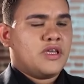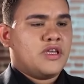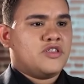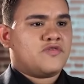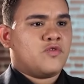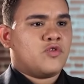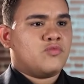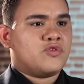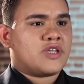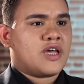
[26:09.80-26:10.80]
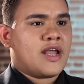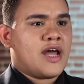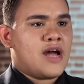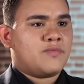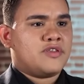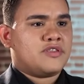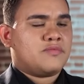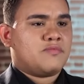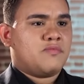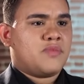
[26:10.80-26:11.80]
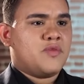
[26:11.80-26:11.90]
went out to get guns to kill me.